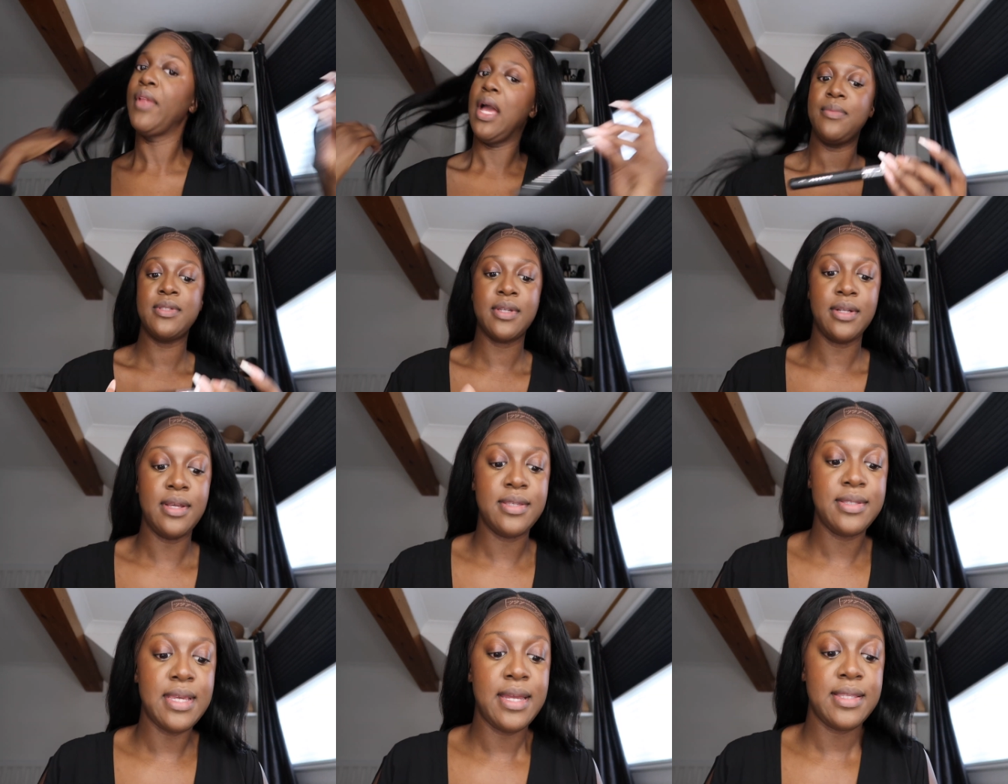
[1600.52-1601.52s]
I'm just going to
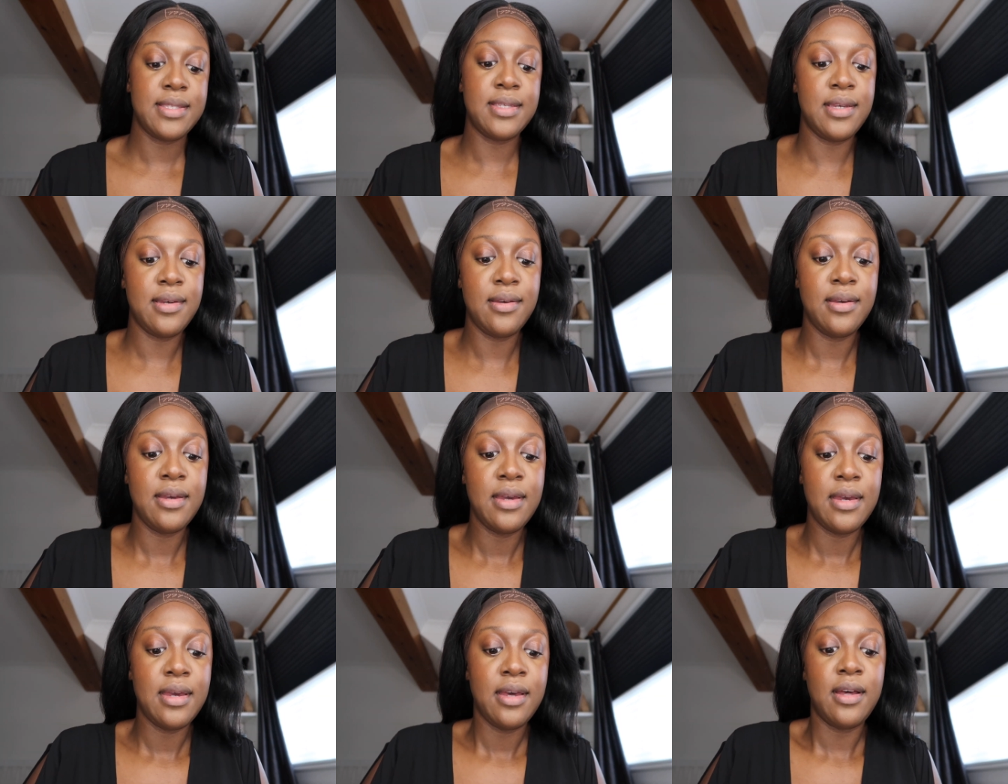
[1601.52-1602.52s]
set
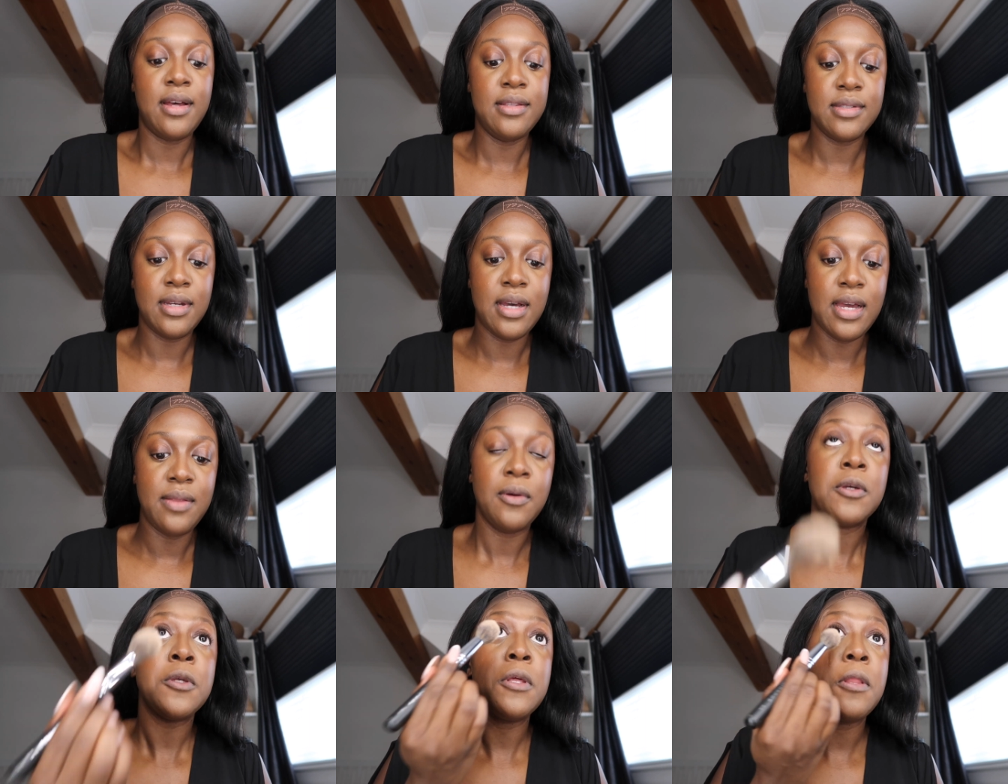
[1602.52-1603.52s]
under eye. I'm not
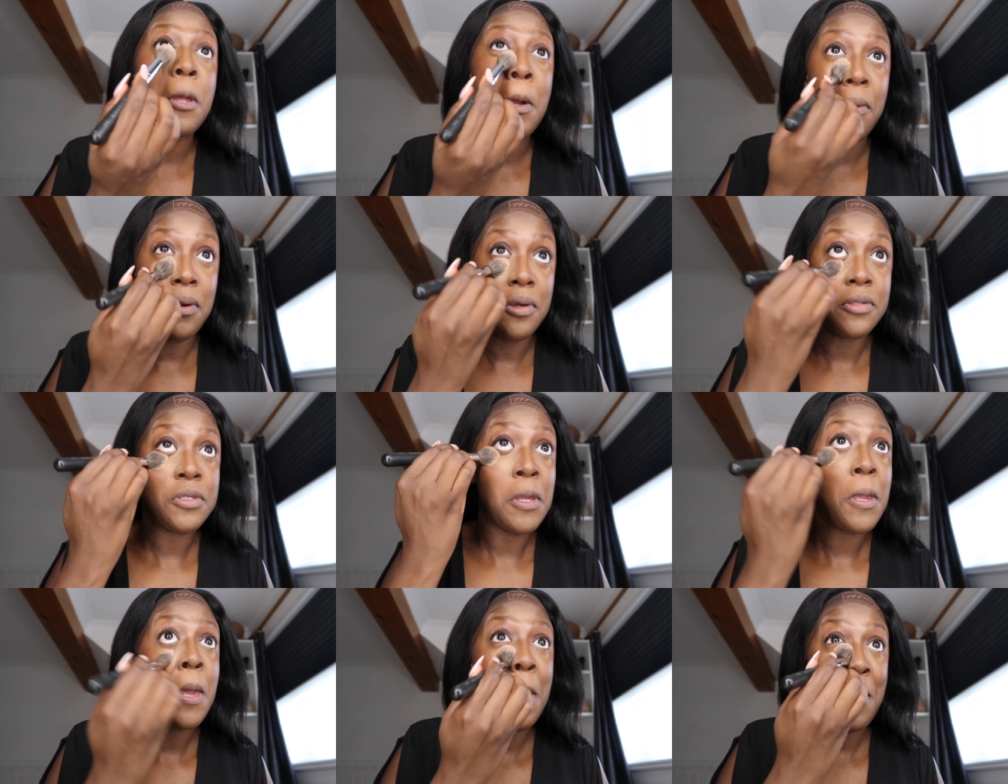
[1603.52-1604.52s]
going to do anything
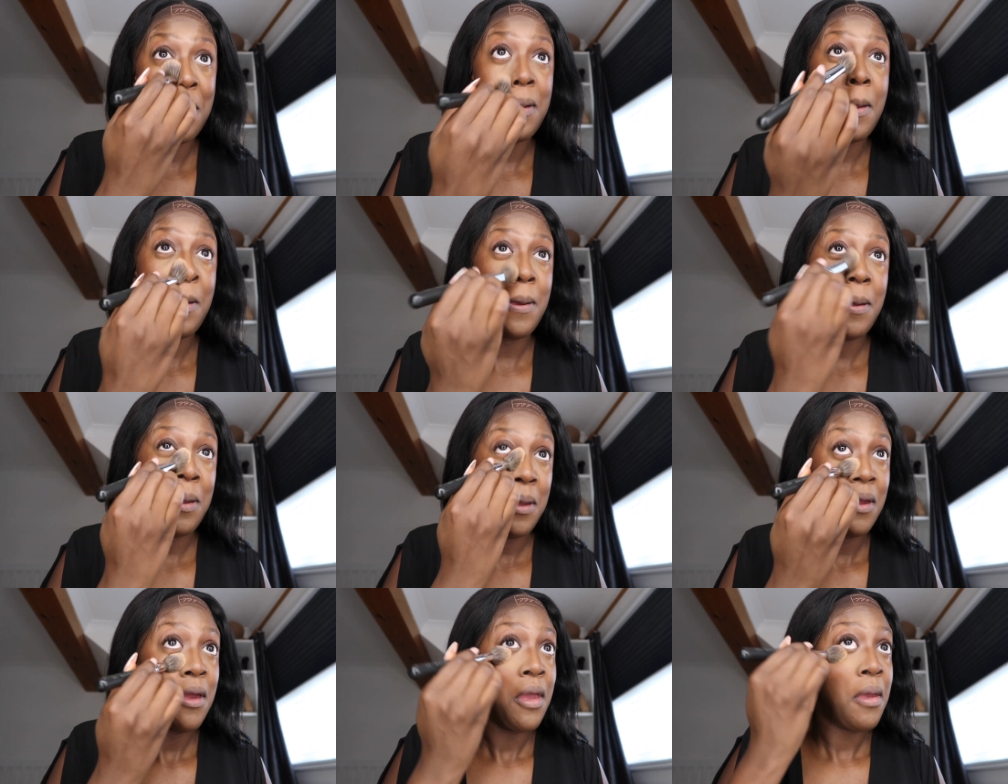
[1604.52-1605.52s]
crazy.
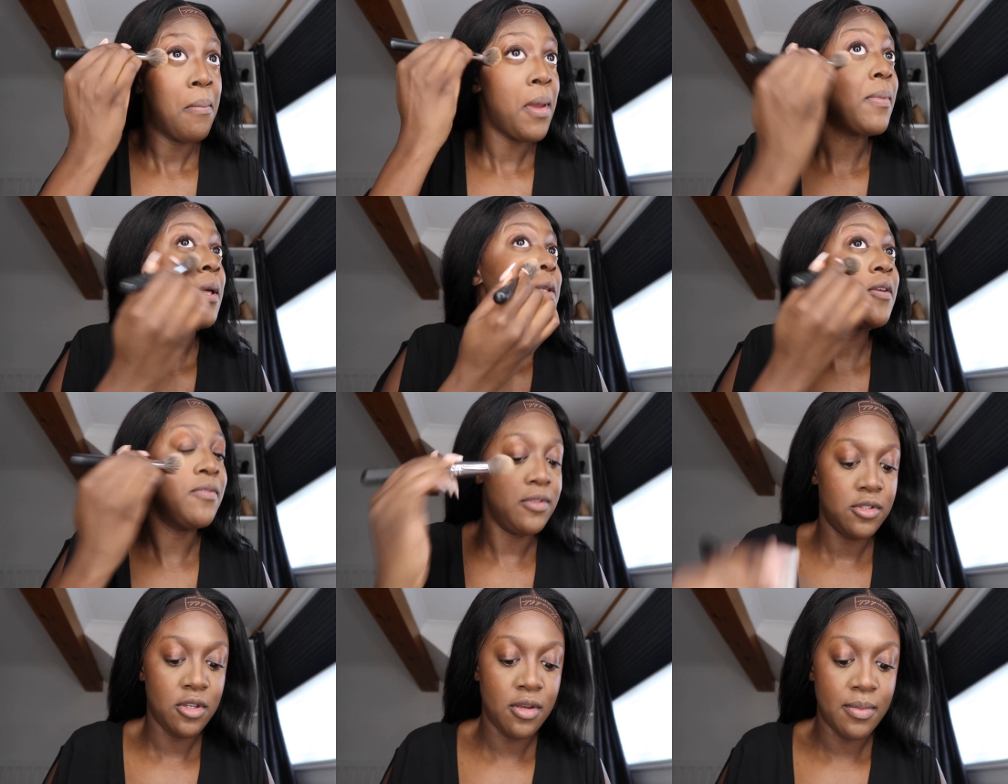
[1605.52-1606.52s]
Maybe that's even
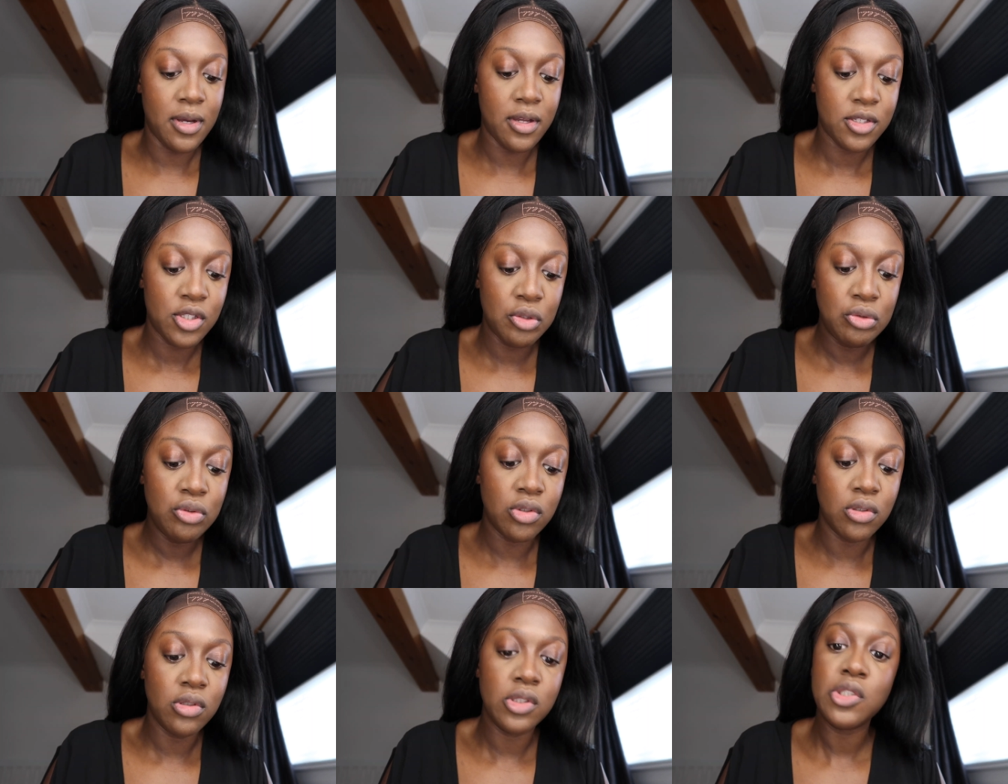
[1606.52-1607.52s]
too much. Oh
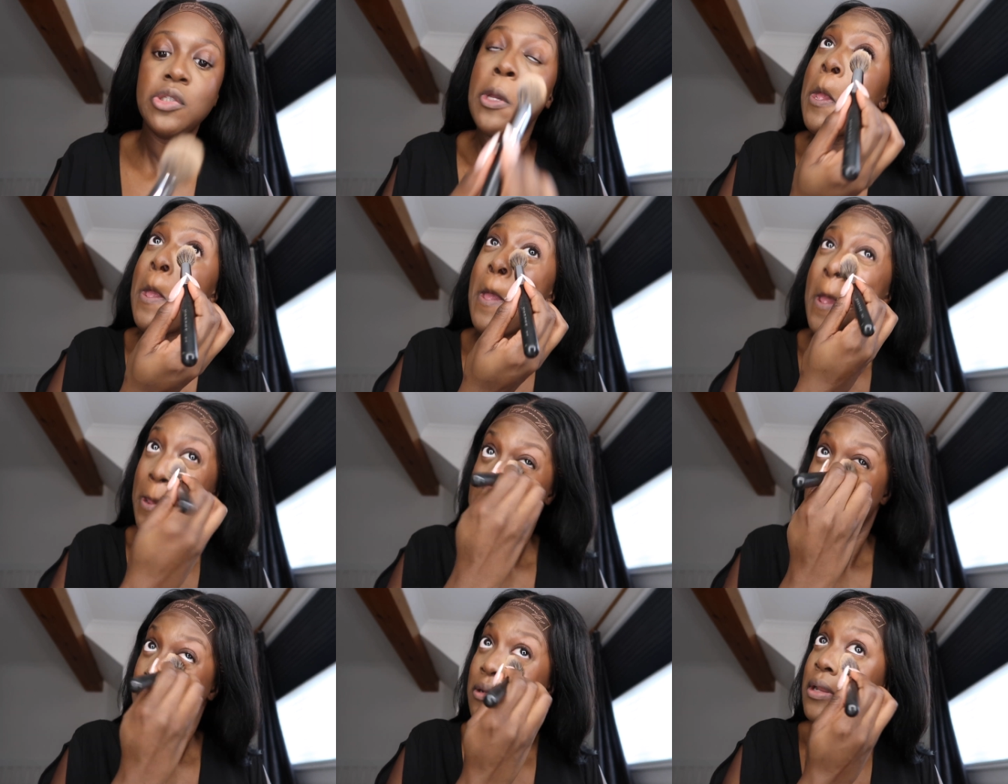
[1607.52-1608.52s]
gosh,
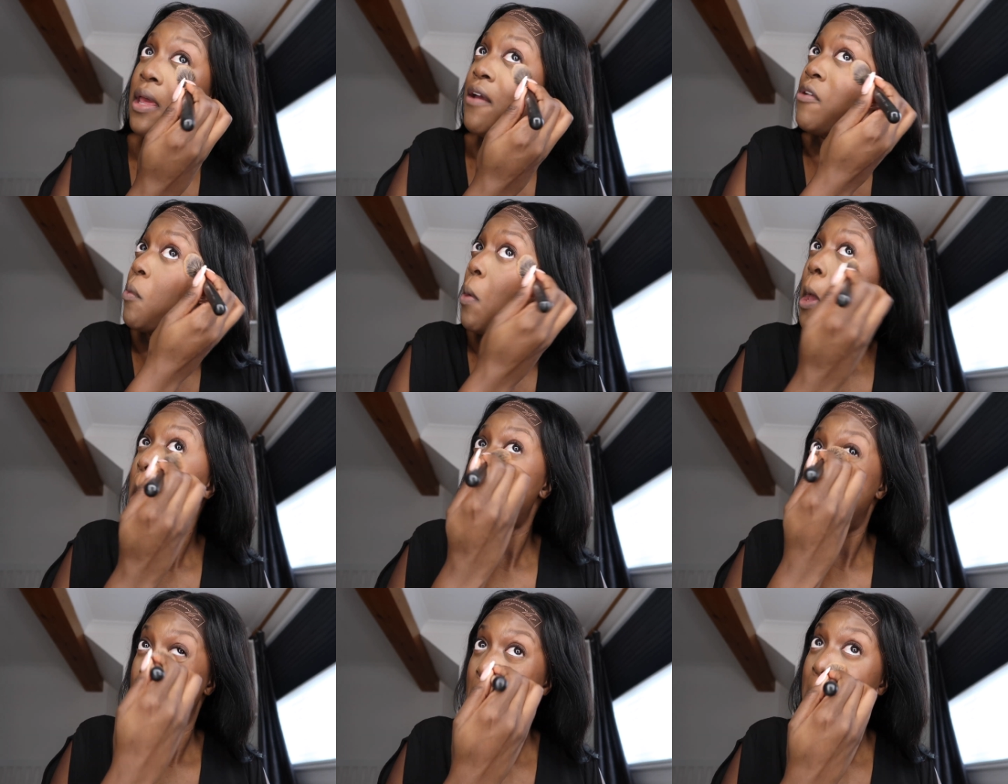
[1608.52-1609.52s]
they've gone
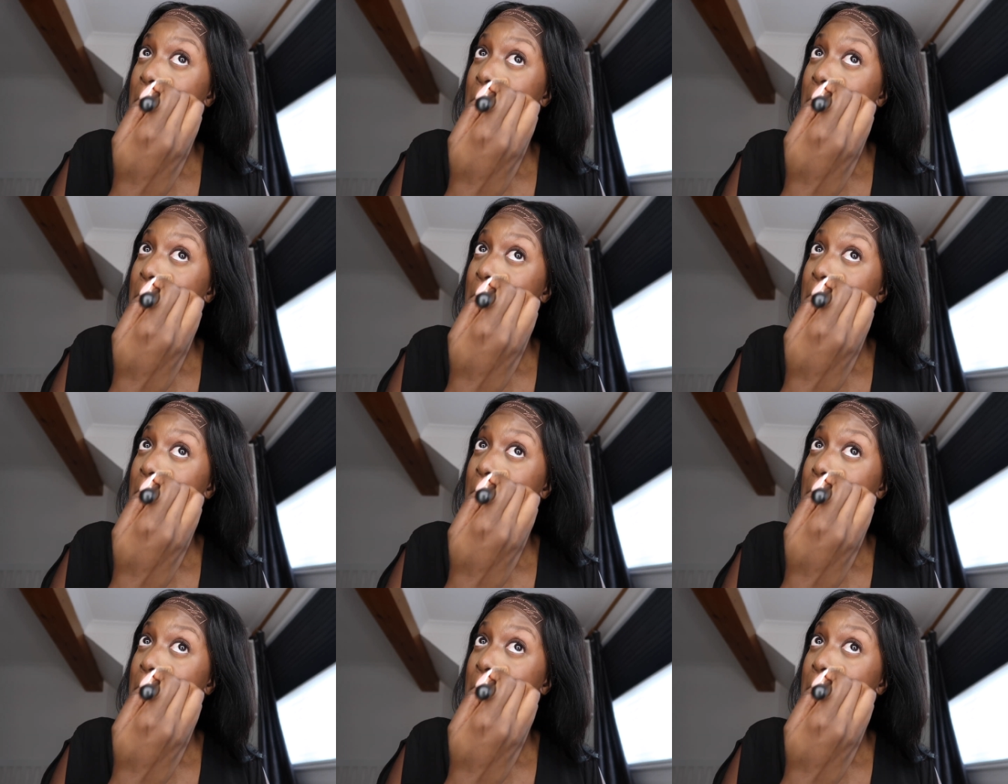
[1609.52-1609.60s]
everywhere.